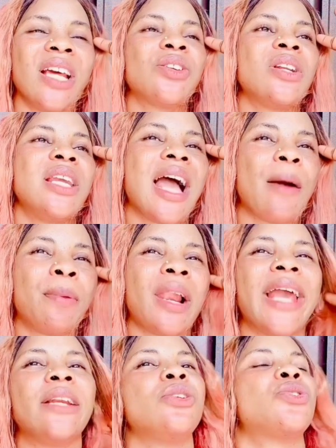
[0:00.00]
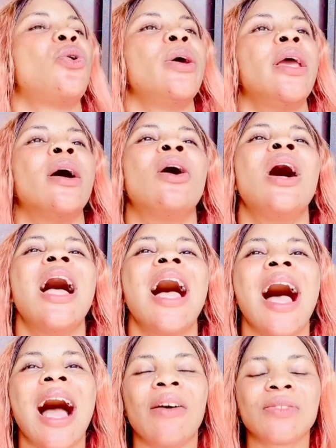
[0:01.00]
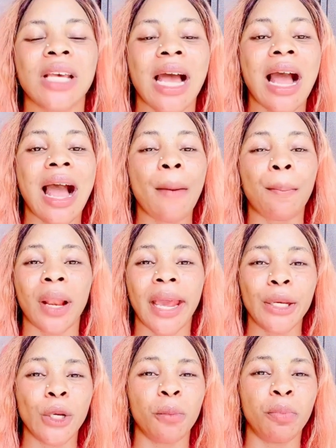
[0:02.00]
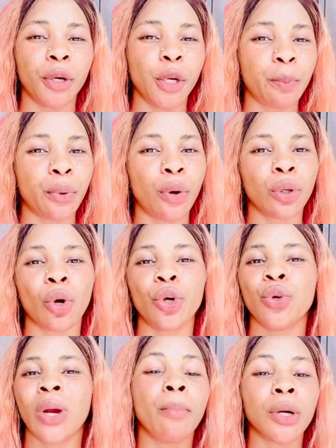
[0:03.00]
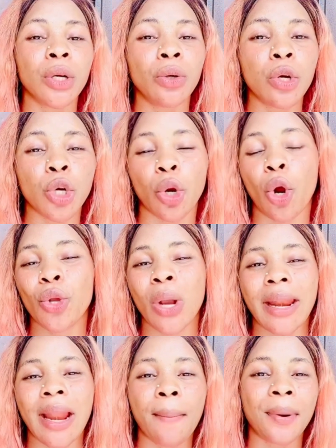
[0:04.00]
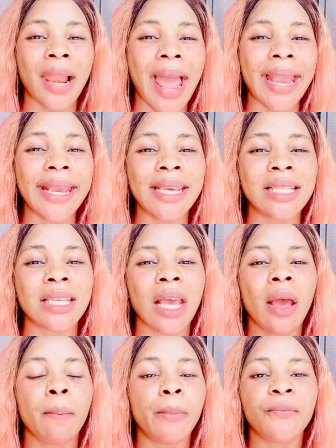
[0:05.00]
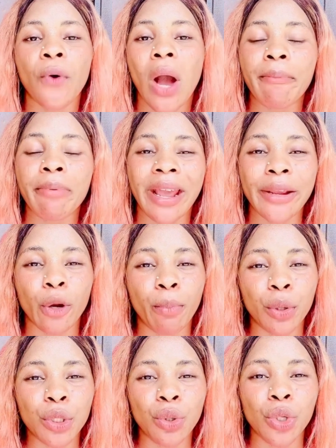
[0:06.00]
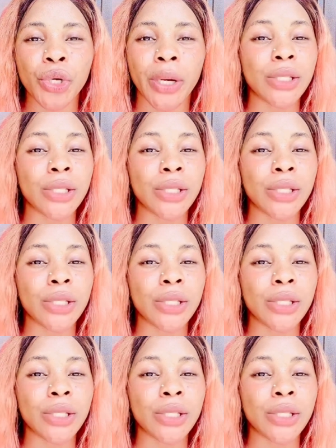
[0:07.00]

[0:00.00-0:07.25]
actually apply this oil after applying your body product or your body lotion, or you can apply it before applying your body lotion.